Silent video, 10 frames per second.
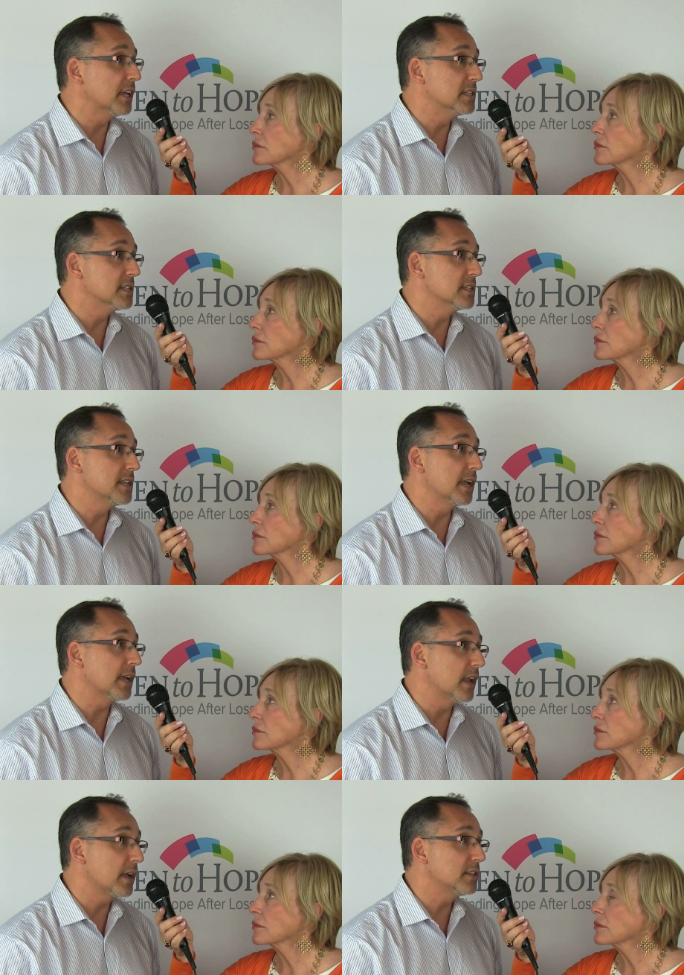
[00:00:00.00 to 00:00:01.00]
Speaker 1: kids to stay
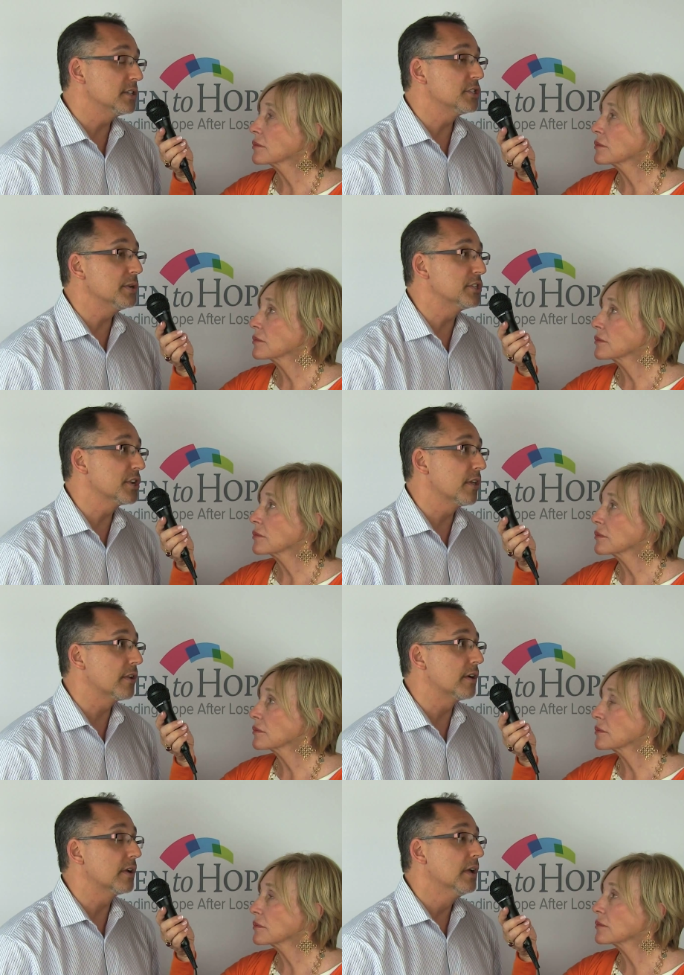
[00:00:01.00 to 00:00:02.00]
connected to each
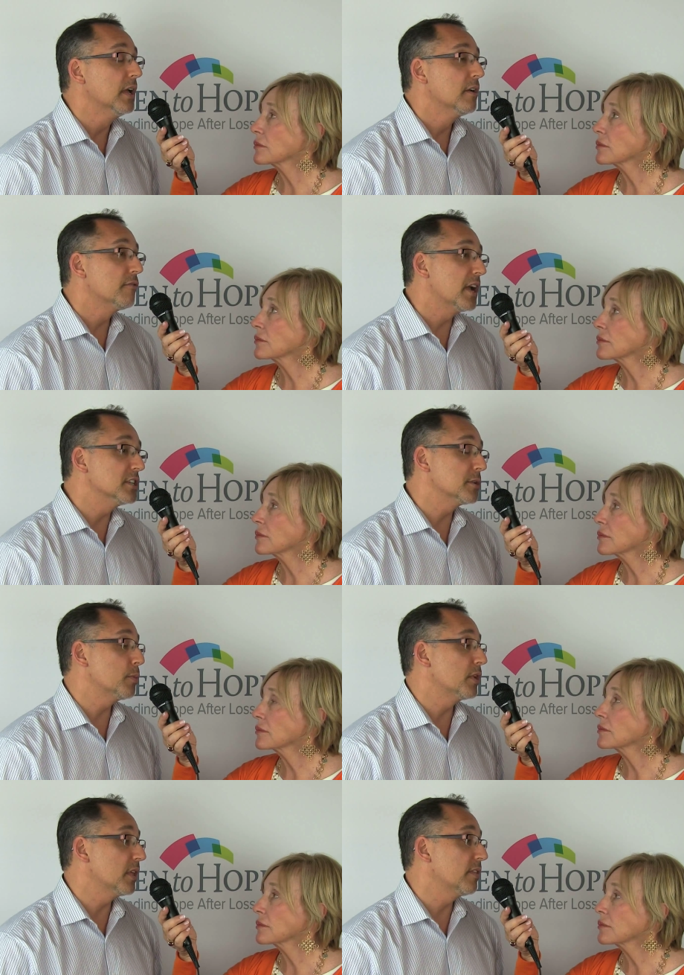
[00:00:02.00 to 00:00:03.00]
other find
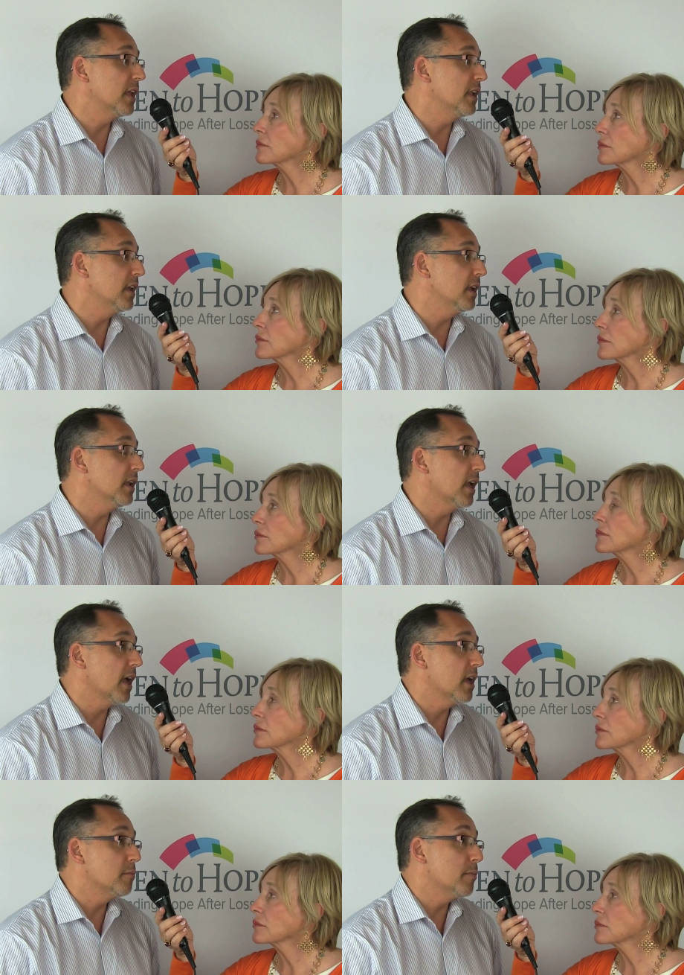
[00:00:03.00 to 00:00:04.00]
support that they need,
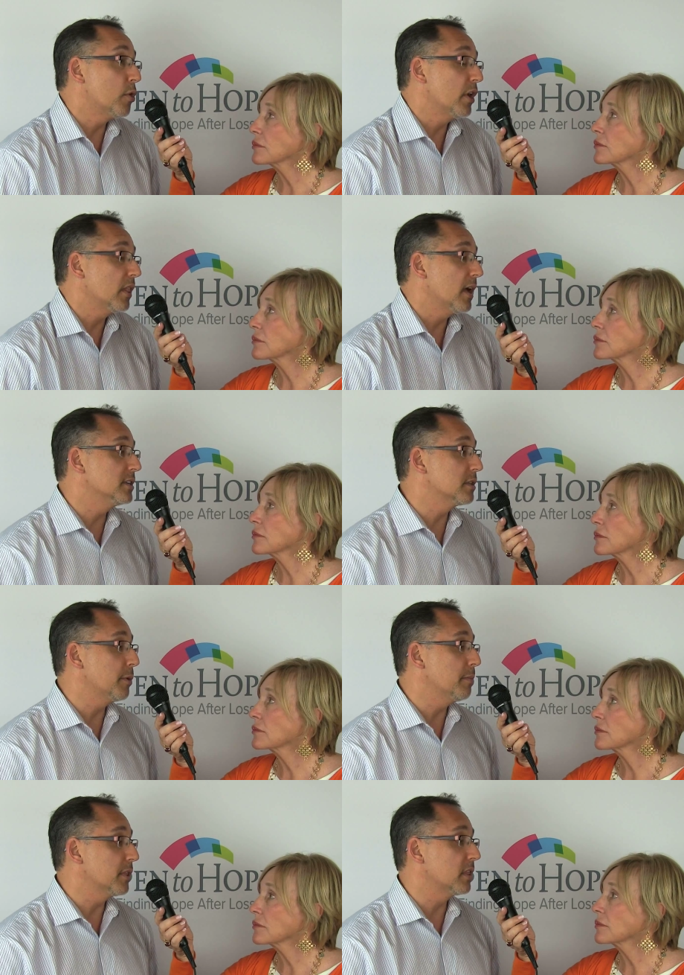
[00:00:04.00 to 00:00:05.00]
and memorialize the
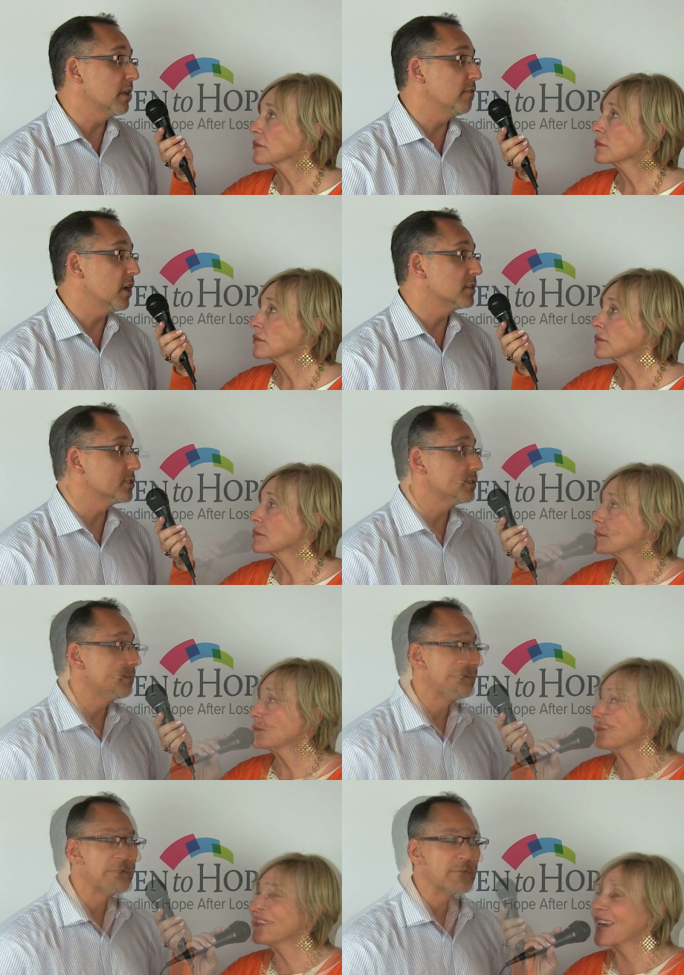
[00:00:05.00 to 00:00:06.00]
people that they've lost.
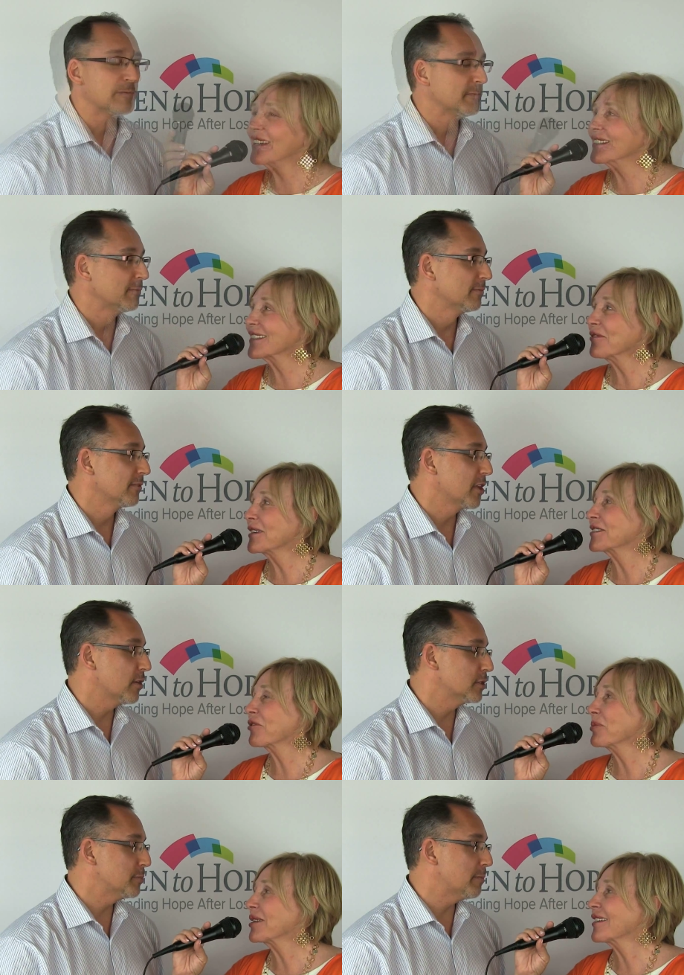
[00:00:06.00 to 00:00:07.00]
Speaker 2: Thank you so much for
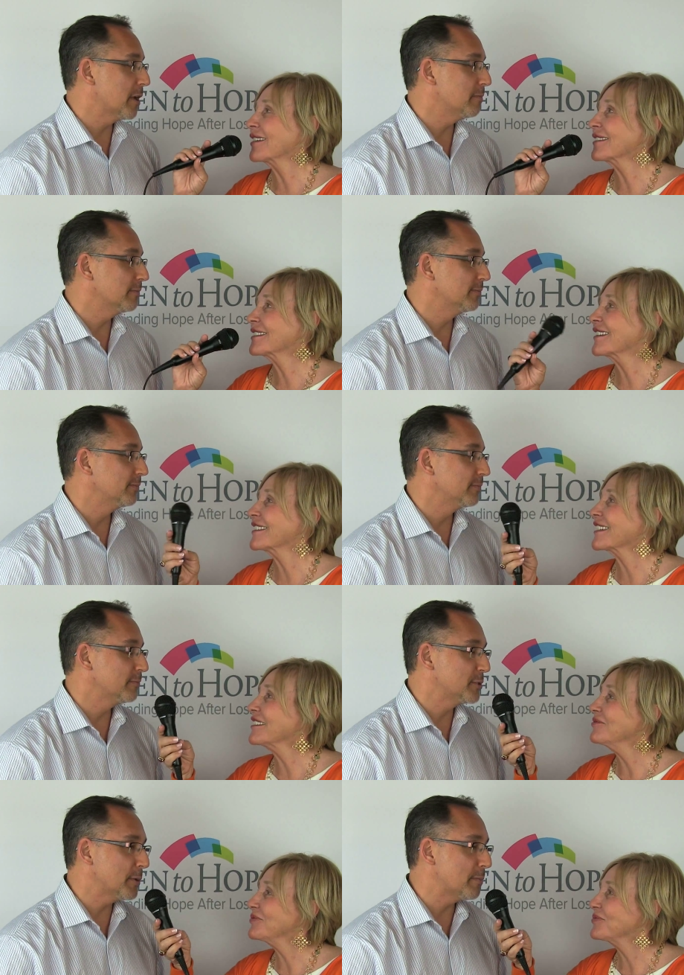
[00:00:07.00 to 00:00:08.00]
being on our show today.
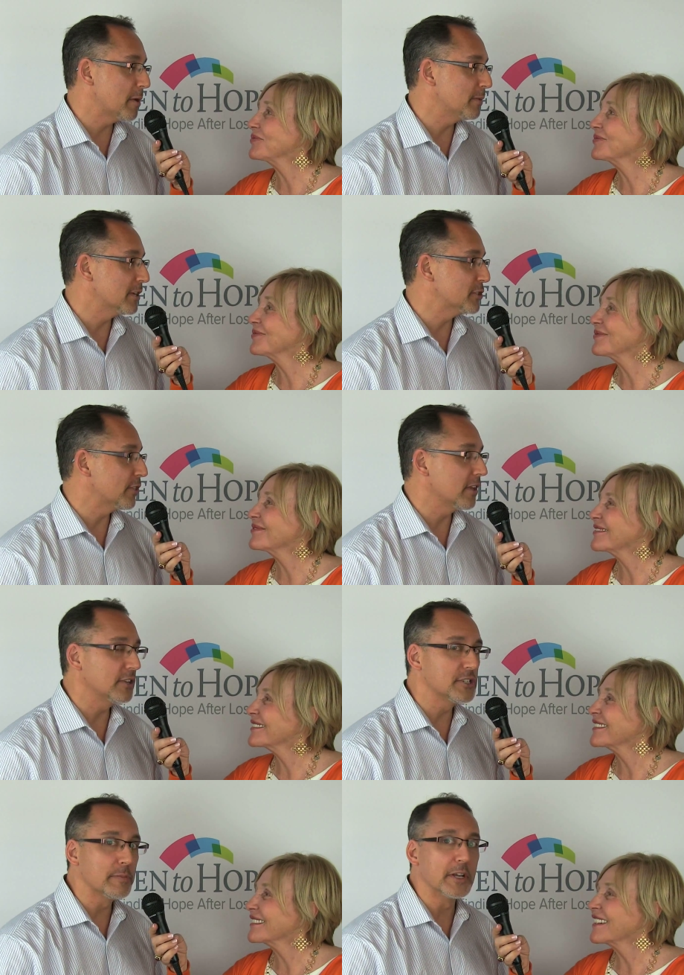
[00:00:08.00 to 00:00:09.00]
Speaker 1: It's been my pleasure. Thank you
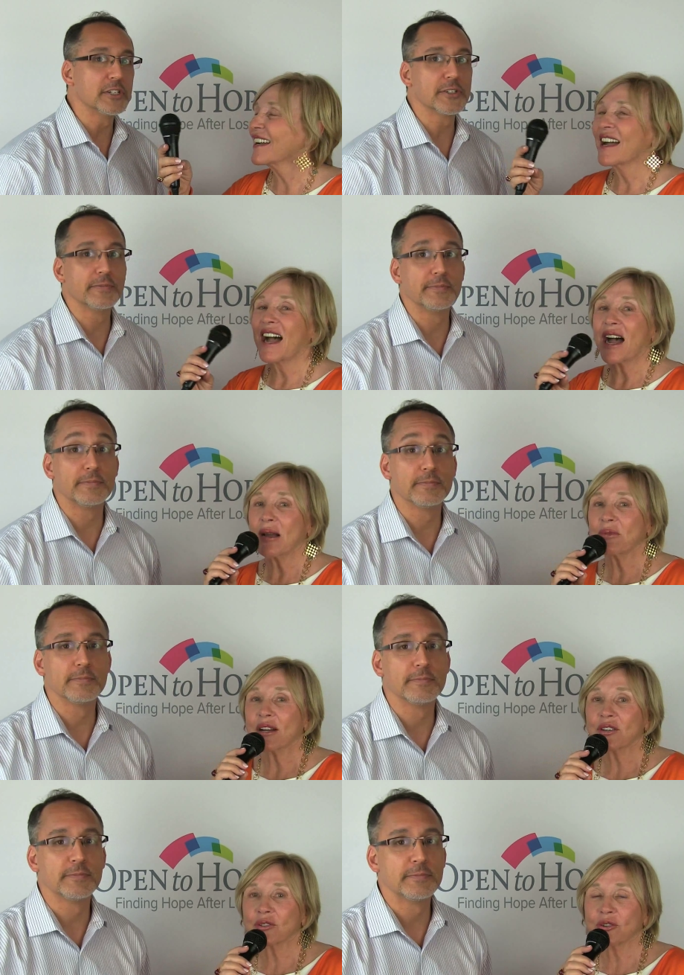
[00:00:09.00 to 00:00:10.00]
so much.
Speaker 2: I'm
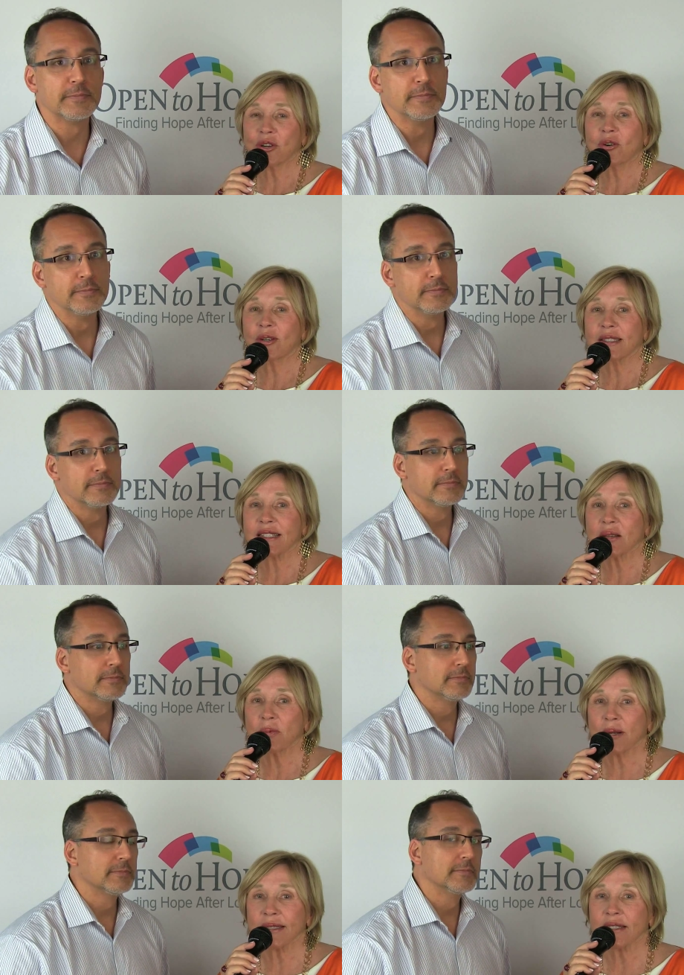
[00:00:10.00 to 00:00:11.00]
Dr. Gloria Horsley,
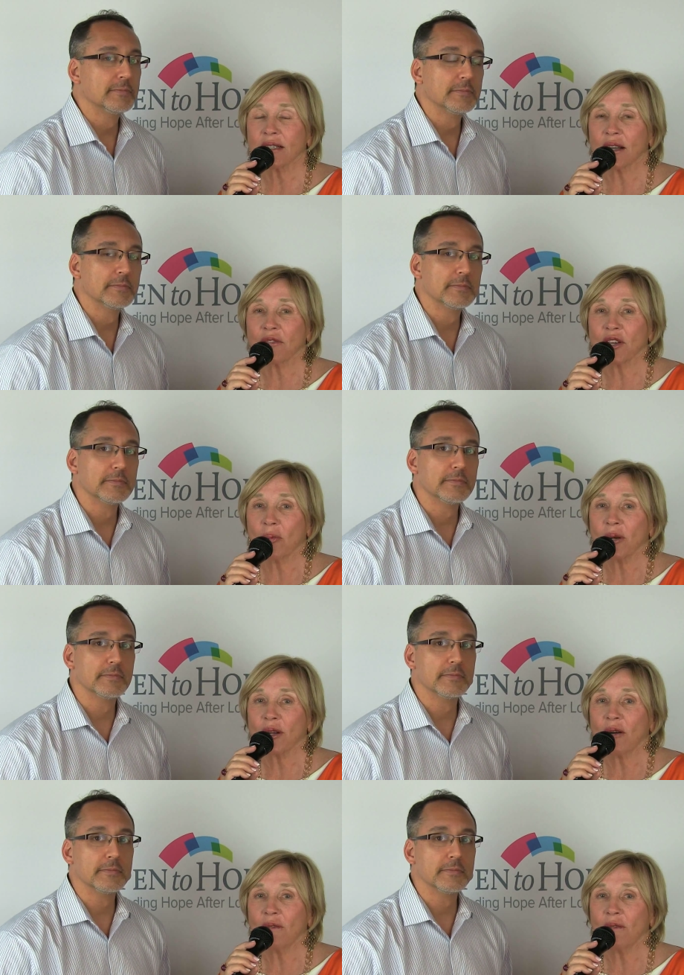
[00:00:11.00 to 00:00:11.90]
president of the Open to